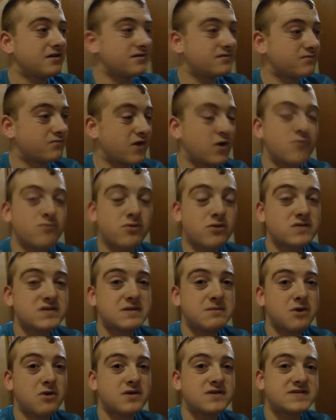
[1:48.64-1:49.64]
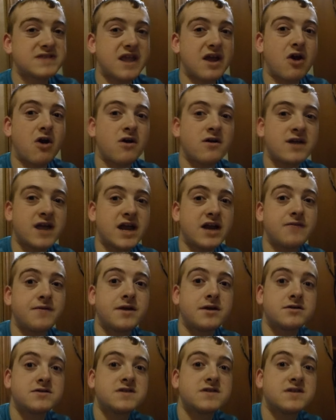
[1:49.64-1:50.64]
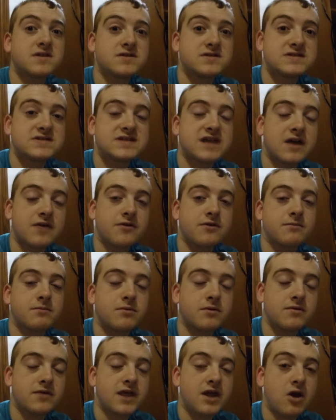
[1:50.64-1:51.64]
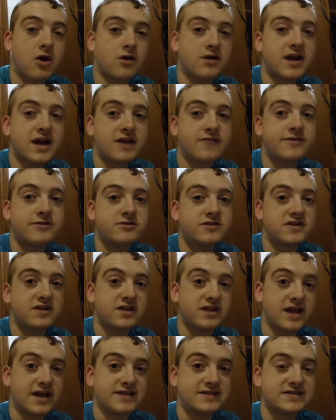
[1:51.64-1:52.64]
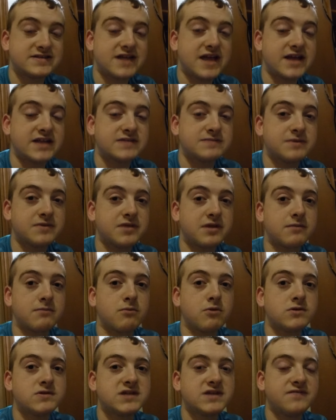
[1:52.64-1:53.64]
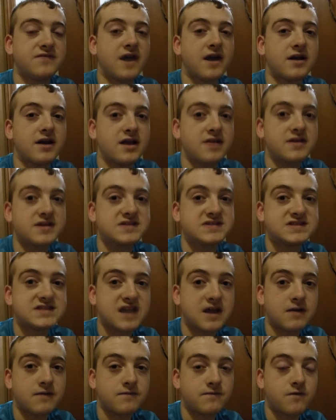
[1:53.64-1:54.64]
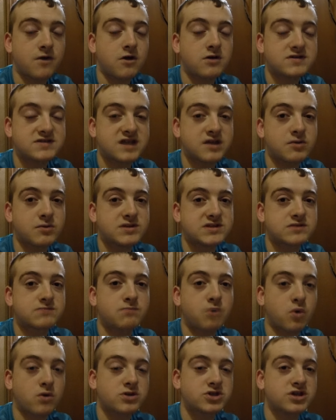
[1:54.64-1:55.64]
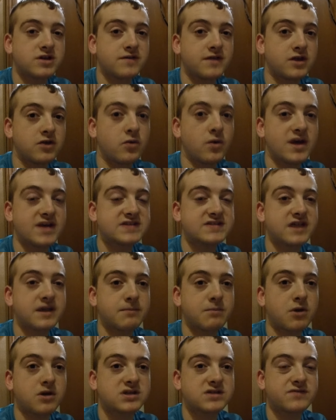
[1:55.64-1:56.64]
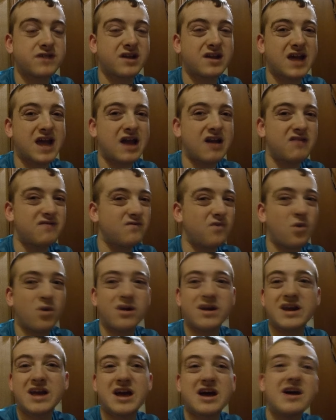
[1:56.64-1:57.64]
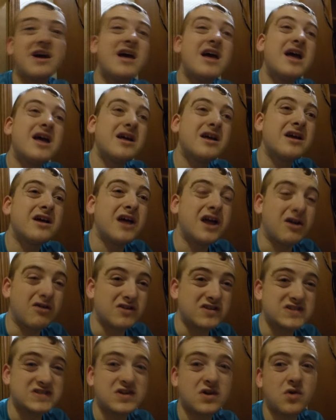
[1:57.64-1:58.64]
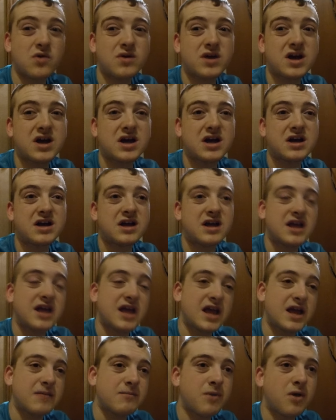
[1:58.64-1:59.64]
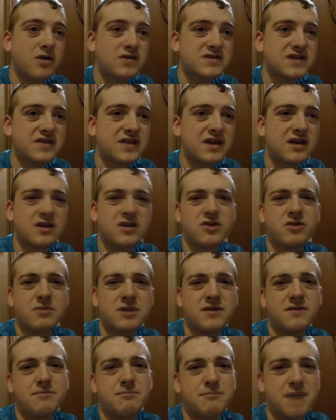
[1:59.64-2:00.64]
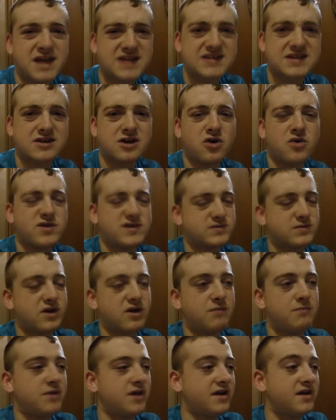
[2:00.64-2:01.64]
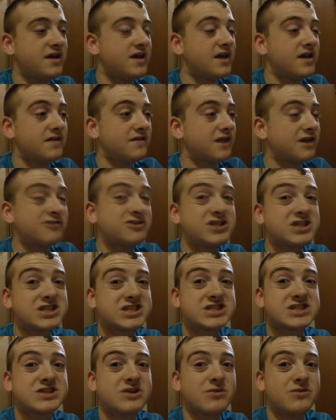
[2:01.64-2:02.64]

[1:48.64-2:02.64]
rosy boas, they are native here to the southern, they are native here to the United States, but they're mostly found in the south, far southwest portion of the U S, like parts of like California, Arizona, and parts, I think, a little bit of Mexico as well. But they're just so